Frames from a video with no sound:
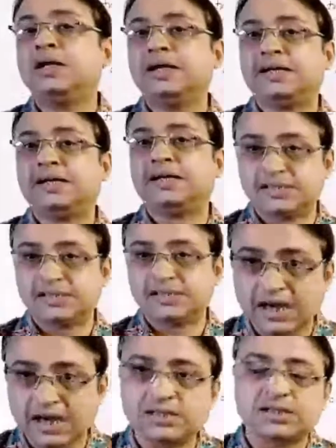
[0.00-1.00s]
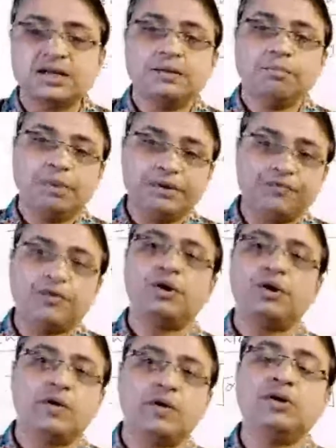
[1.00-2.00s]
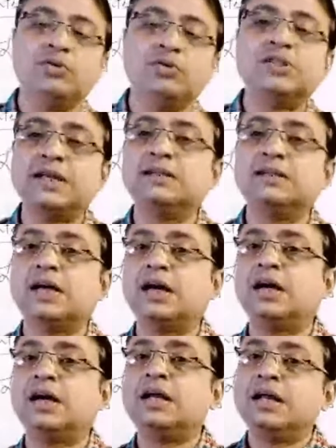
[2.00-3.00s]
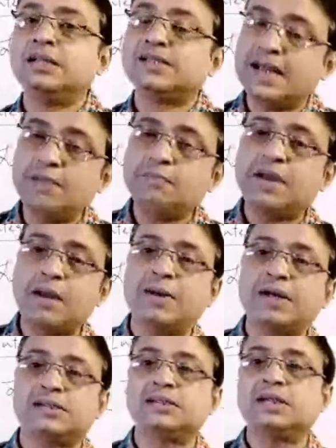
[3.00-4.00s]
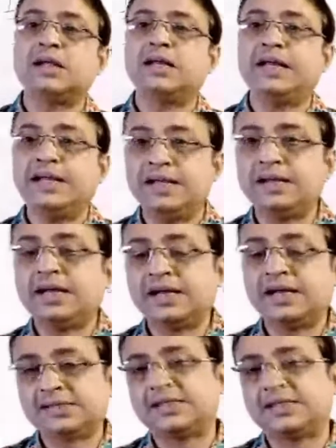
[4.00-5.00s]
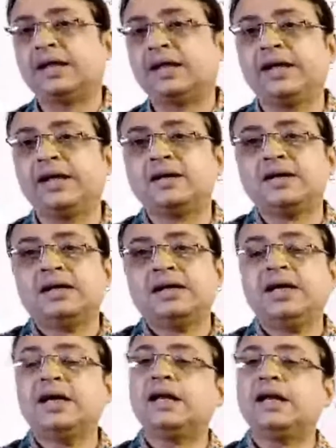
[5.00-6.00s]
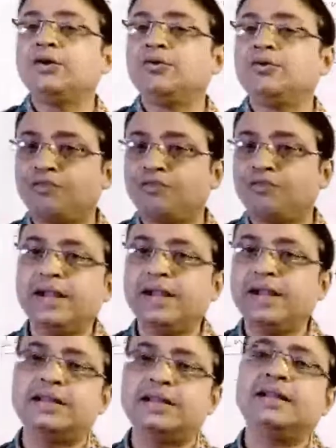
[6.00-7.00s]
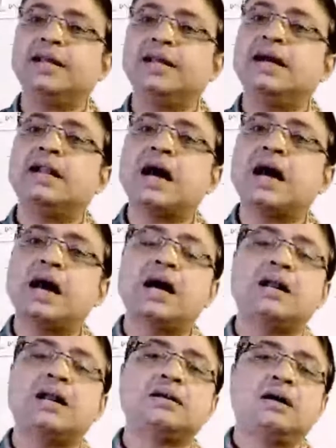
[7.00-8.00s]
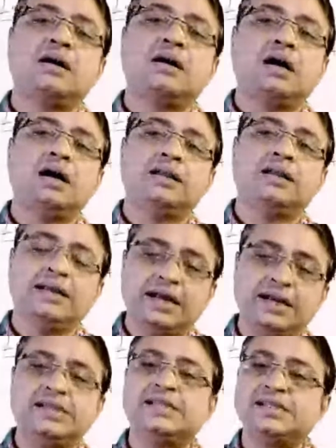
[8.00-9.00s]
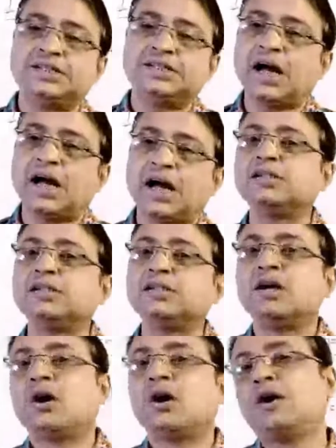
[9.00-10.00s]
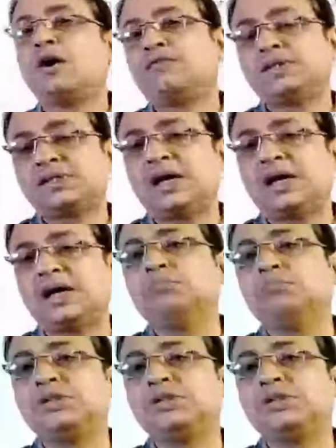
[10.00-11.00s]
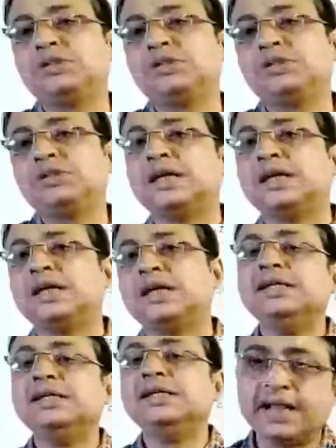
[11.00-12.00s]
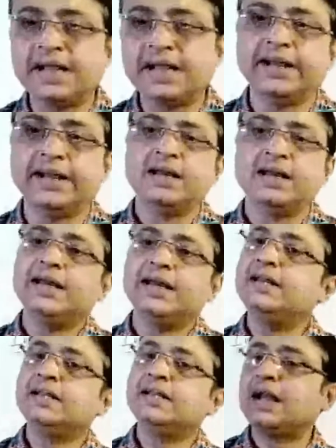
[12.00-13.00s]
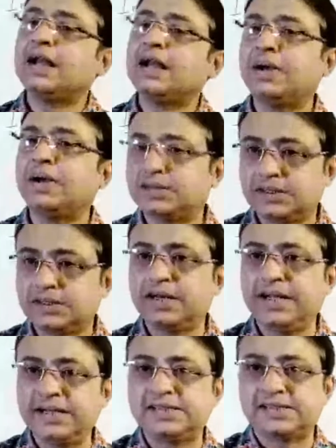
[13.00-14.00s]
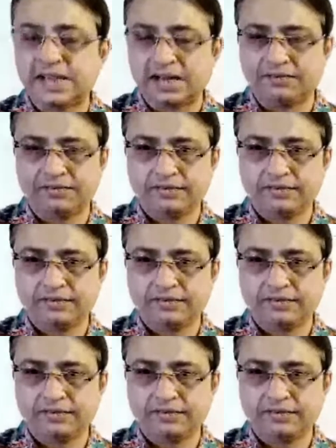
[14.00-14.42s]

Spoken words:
discharged before you are using the same capacitor in a circuit, here you find that there is a chance of some charges residing in the capacitor itself.